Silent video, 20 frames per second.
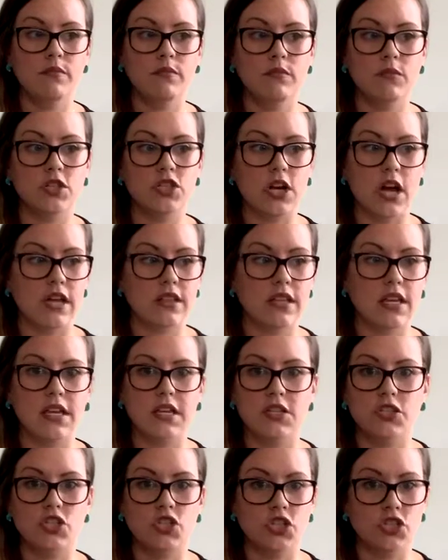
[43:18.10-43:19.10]
which I
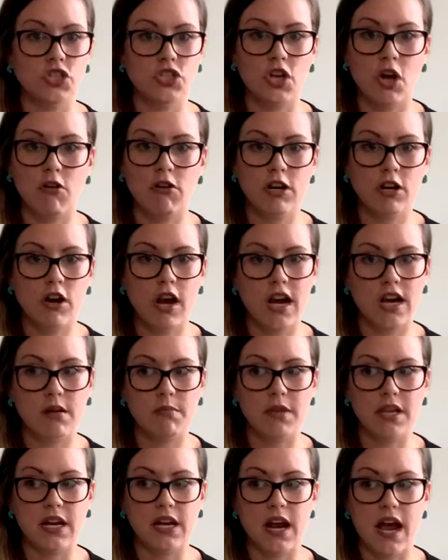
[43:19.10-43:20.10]
think is just so
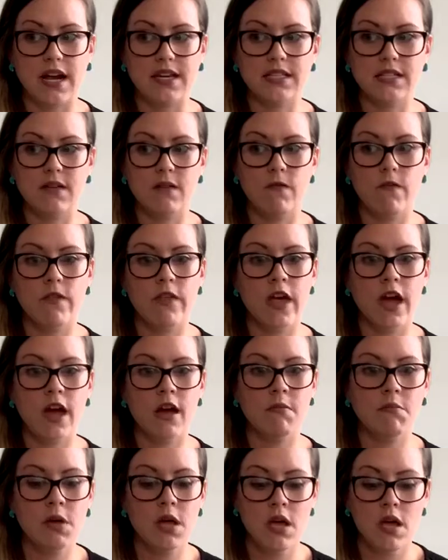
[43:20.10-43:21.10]
incredibly nice of
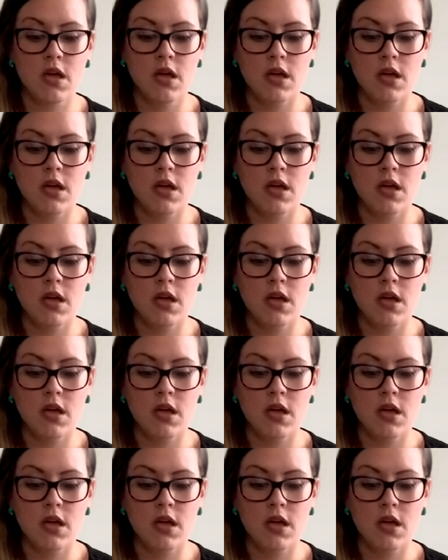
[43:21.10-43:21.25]
them.